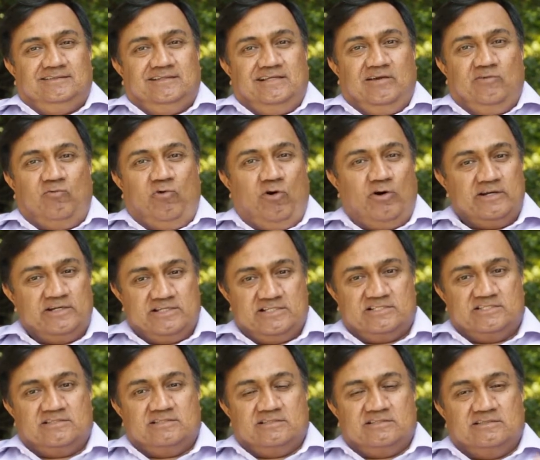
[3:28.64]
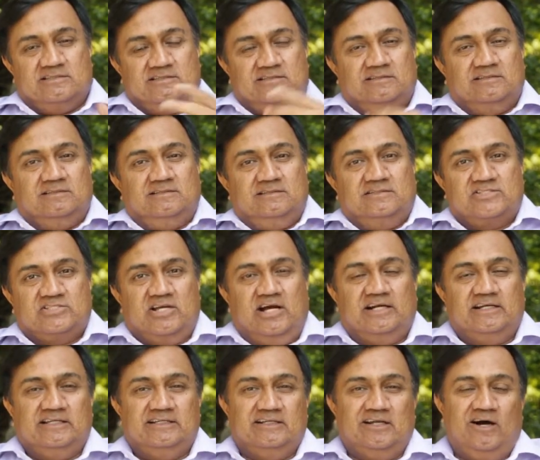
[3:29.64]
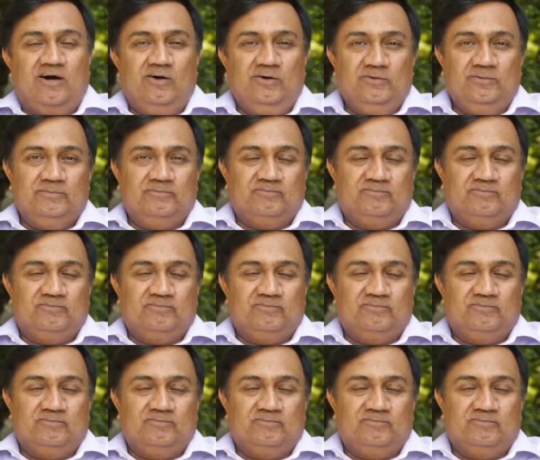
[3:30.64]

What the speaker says: a war is starting now,